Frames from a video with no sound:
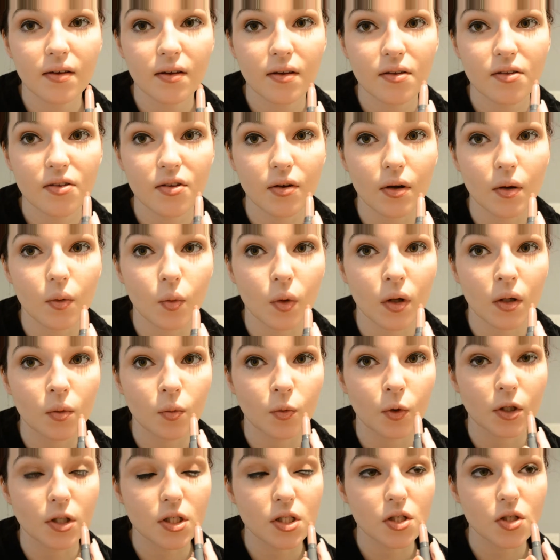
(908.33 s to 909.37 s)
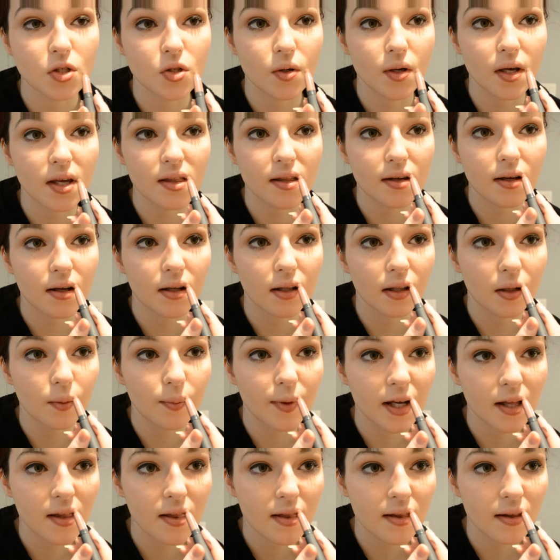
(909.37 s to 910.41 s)
so I wouldn't want to do it as a color
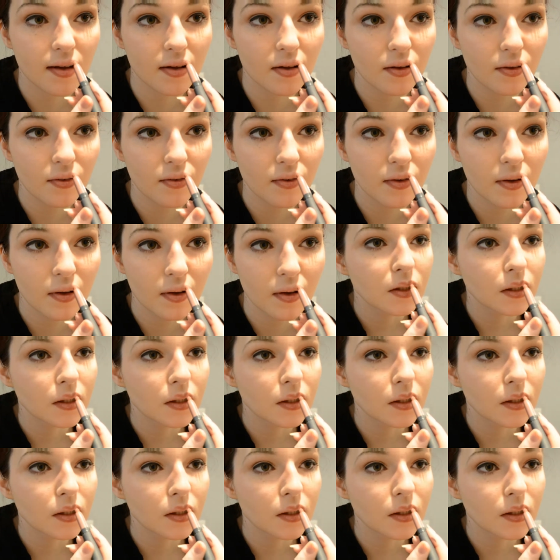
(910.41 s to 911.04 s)
by itself.